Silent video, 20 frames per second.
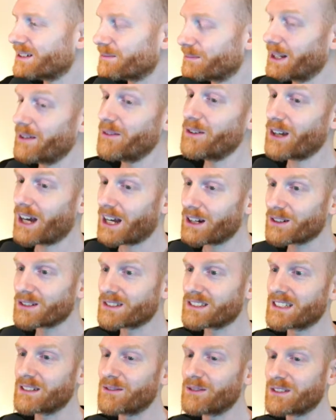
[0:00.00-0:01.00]
Maybe you are not
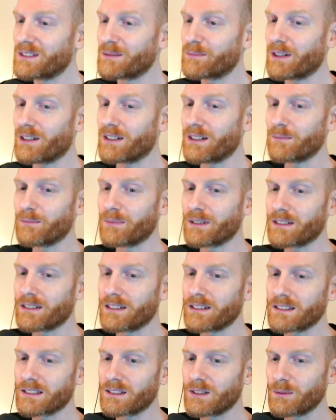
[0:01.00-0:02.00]
serious about it, but
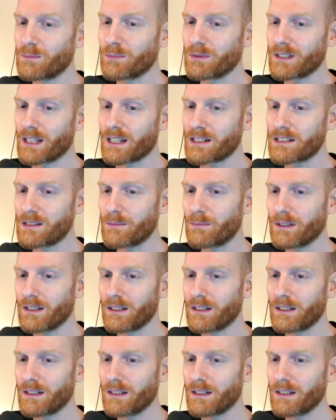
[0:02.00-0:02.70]
this could potentially be